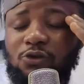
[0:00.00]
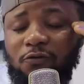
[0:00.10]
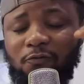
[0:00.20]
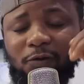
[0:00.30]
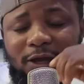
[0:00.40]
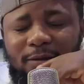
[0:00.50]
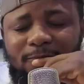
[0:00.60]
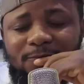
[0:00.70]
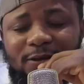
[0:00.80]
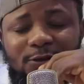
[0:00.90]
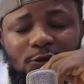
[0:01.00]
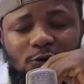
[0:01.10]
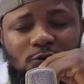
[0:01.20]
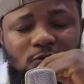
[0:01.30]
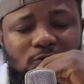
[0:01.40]
took a
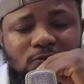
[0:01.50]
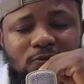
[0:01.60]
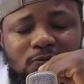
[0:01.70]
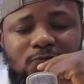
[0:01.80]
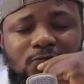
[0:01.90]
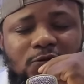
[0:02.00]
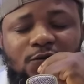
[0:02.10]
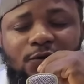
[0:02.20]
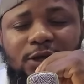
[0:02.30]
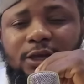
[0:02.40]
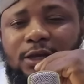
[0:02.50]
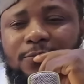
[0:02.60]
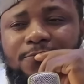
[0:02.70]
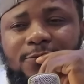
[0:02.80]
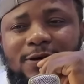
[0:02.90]
video of
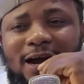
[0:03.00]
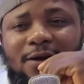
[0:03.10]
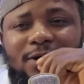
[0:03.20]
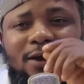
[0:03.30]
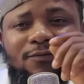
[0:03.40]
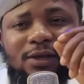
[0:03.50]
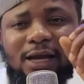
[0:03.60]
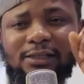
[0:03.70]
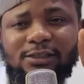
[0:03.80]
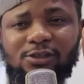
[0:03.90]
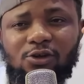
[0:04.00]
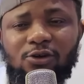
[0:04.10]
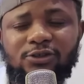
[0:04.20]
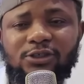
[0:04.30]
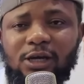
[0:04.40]
him arriving at his
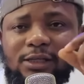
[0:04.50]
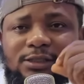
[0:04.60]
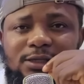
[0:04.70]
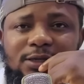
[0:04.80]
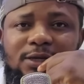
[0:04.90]
concert